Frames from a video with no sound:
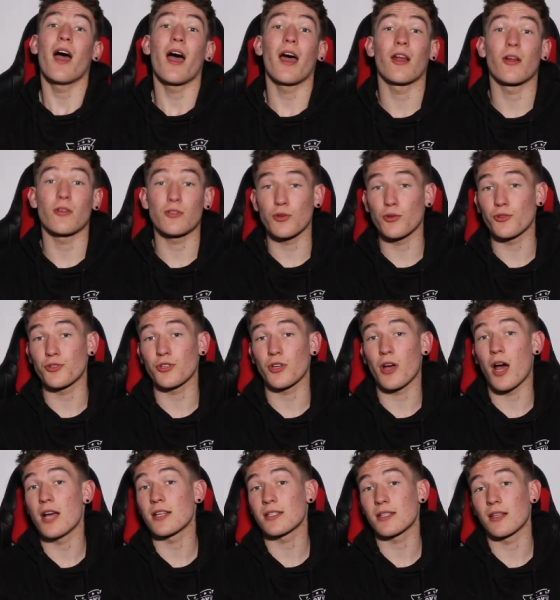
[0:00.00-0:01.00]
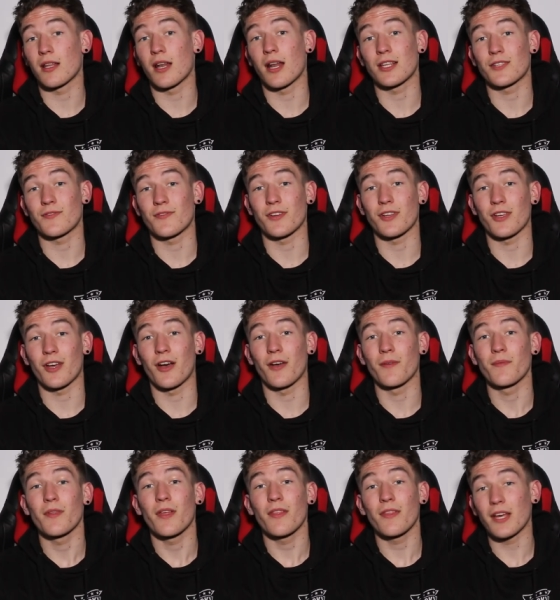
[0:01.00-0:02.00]
and I'll talk to you guys in the next
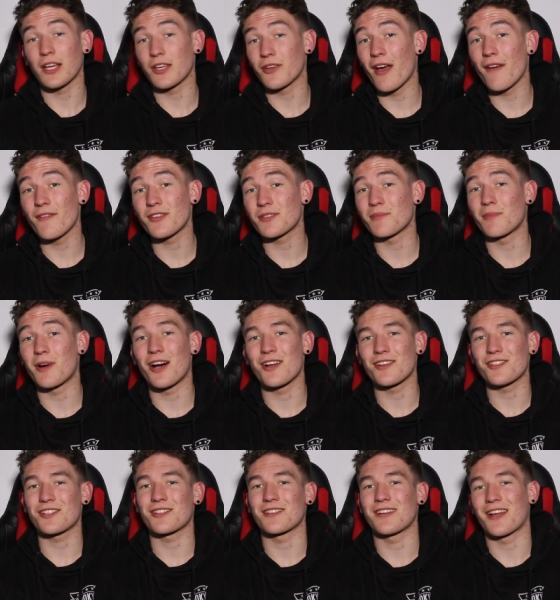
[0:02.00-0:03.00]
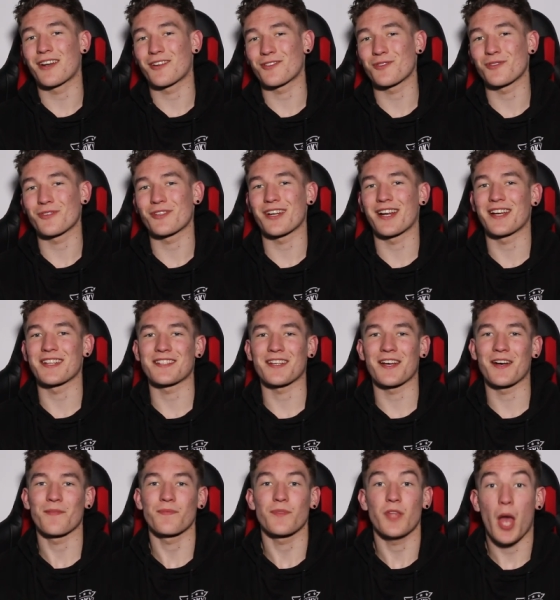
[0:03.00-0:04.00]
video. Thank you ever so much, and I'll talk to you
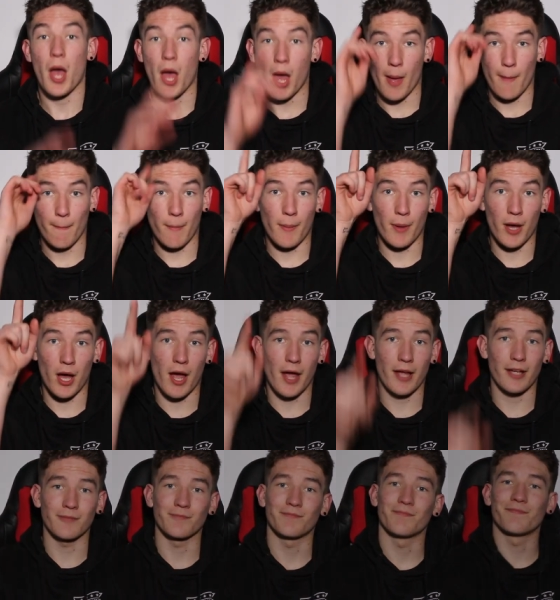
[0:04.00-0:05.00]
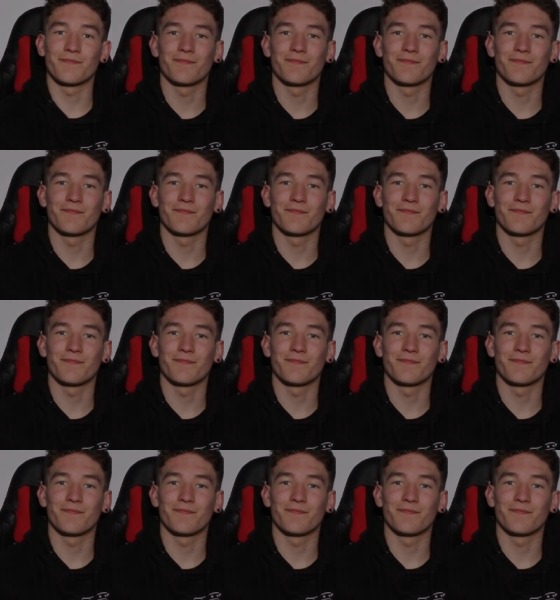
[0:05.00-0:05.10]
later. Bye bye.